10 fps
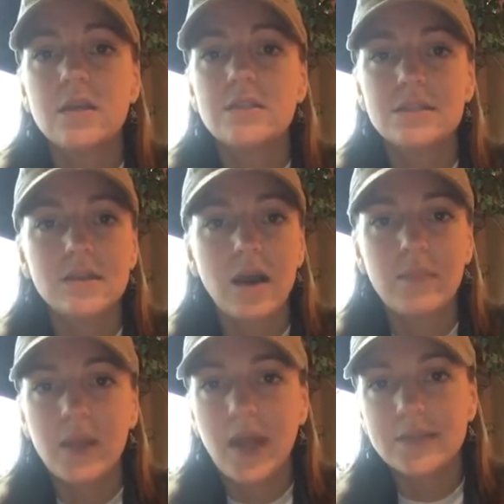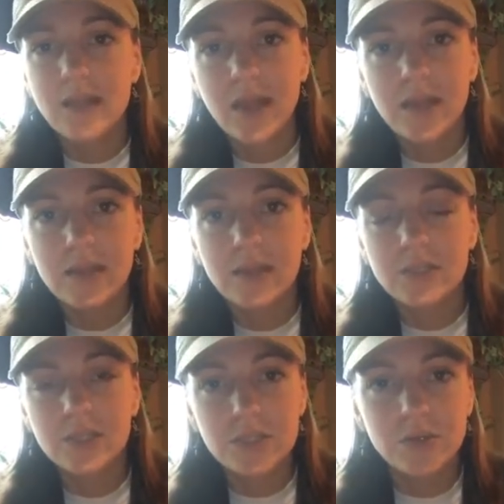does not mean it has anything
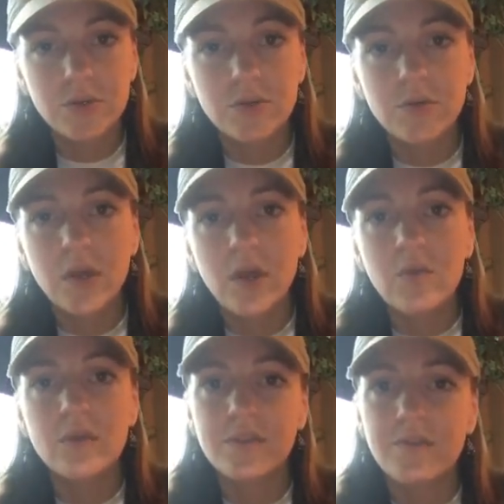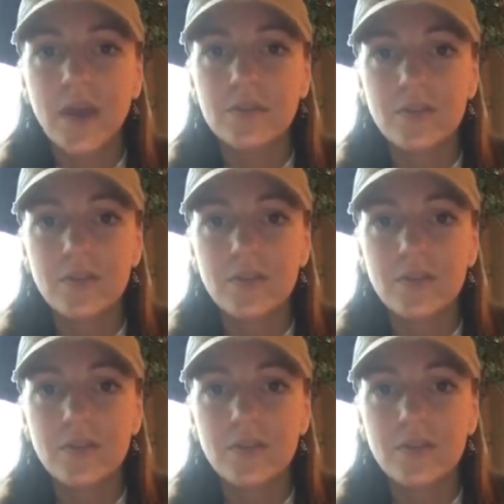to do with the fact that